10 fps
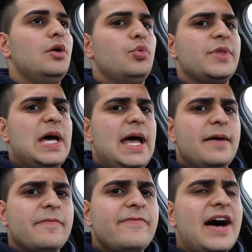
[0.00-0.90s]
with an
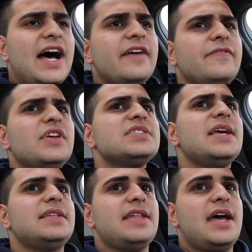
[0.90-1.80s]
M5, things
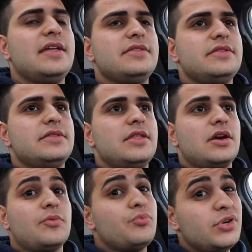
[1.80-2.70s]
like that
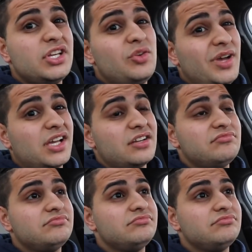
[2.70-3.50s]
are pretty quick,